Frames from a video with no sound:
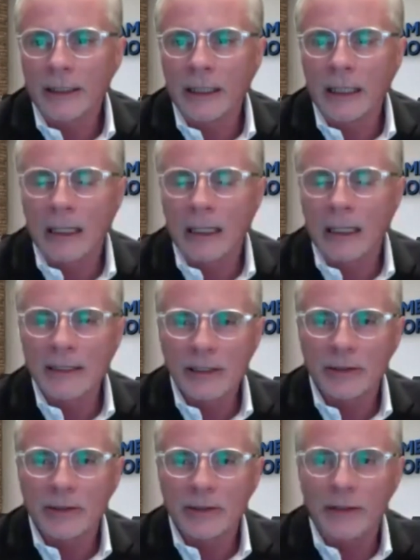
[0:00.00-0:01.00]
Yeah, I'll
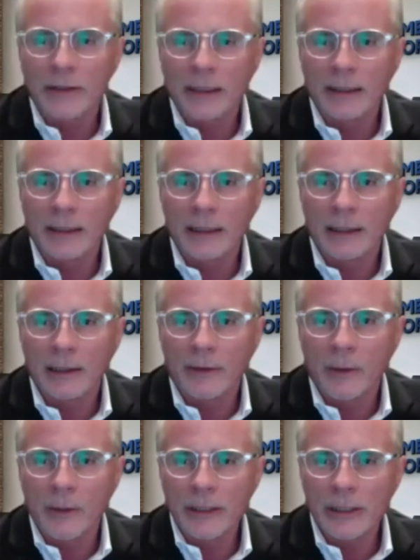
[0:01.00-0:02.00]
answer
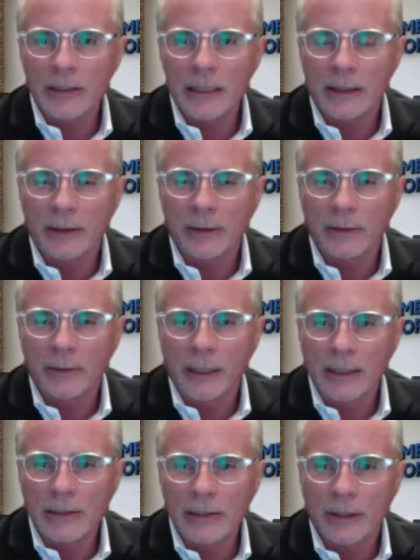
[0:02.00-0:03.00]
the questions that you
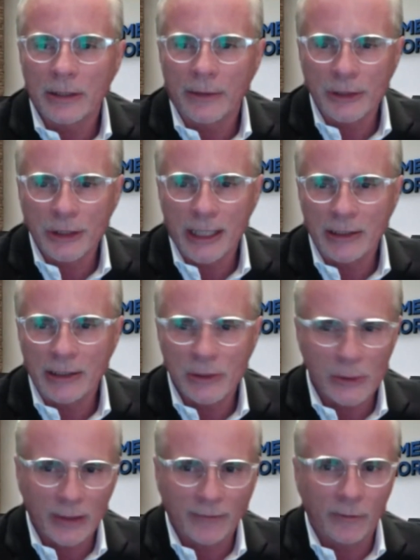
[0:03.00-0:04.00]
answered on the chat just
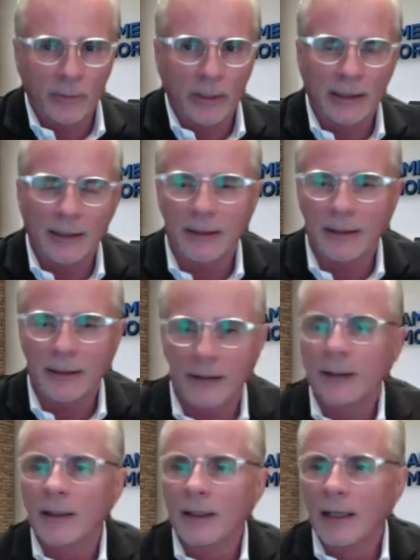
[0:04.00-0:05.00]
so everybody can
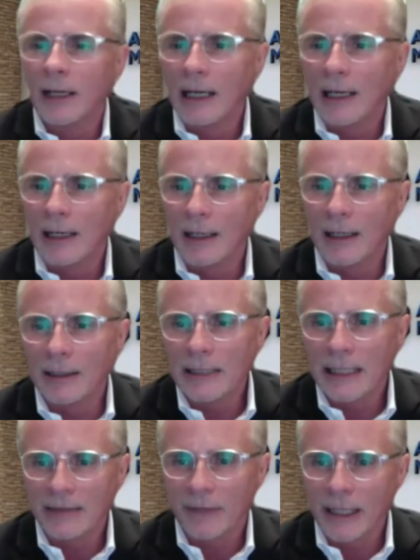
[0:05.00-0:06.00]

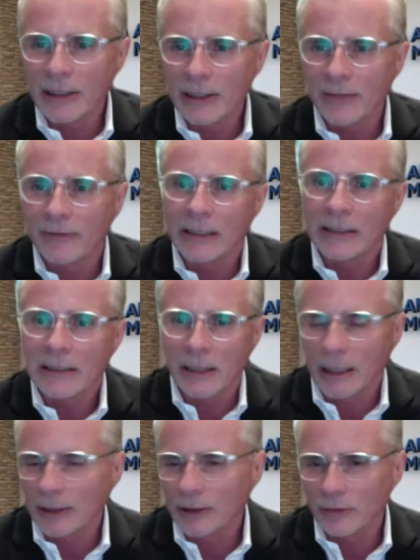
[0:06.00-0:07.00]
take advantage of it. So
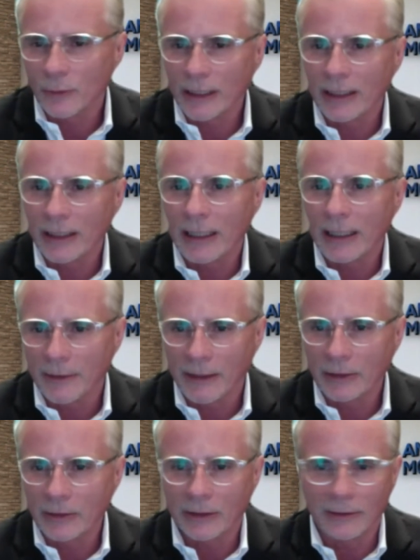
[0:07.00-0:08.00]
I'll just read it out and
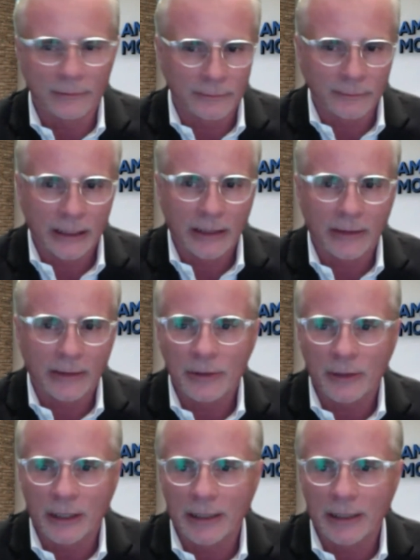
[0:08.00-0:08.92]
then you can answer again.